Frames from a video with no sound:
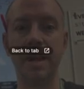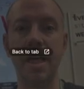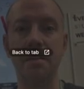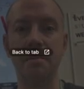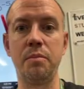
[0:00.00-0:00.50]

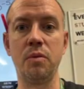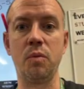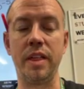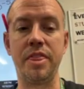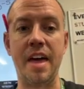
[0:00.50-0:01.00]
help
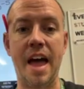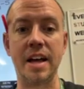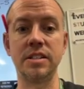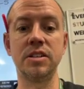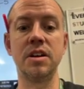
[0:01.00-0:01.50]
with
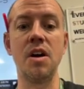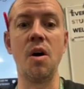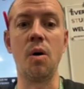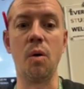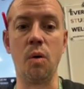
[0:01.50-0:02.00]
that.
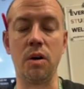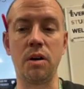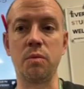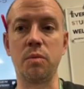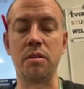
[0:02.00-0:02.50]

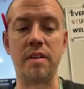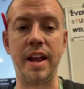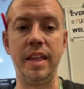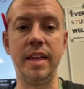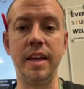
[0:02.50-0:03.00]
Or we're
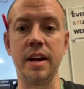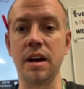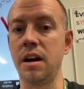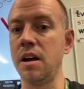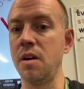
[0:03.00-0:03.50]
right
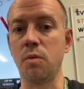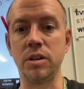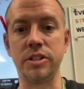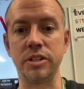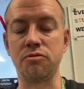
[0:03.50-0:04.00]
here, we're
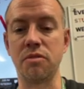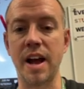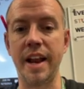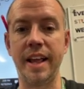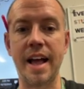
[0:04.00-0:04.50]
just
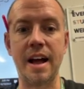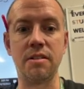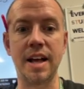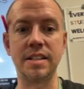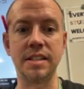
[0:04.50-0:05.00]
writing out,
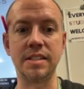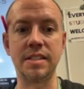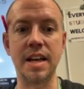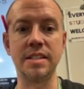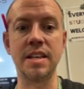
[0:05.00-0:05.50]
as it
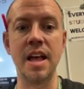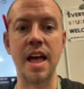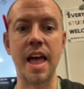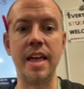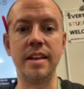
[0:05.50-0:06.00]
says,
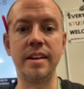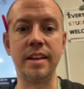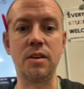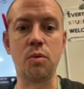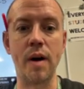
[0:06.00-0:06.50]
an
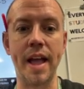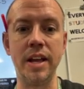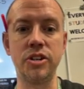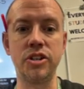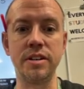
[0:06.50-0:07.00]

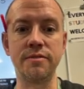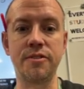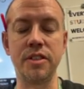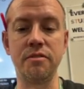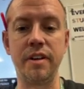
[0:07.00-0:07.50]
equation for
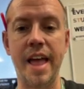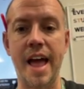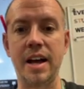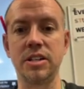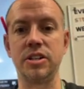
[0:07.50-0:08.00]
the
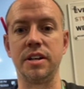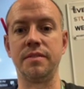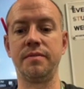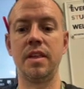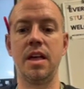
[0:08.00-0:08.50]

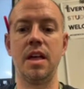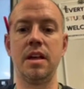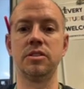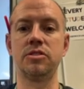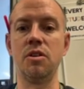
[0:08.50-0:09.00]
reaction.
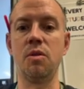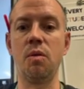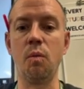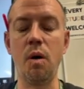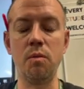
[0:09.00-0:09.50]
So
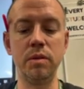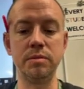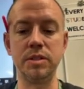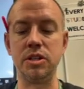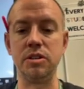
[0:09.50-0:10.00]
what we
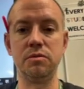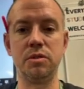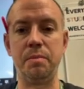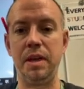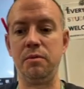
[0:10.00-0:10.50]
would do
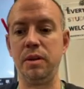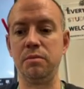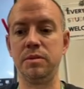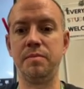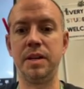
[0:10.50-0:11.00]
would be, we
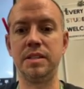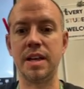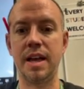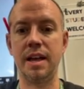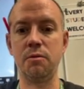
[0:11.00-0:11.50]
would be
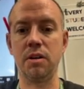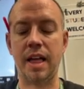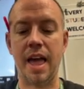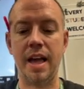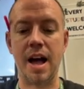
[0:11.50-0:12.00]
say, well,
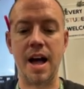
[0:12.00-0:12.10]
Ki,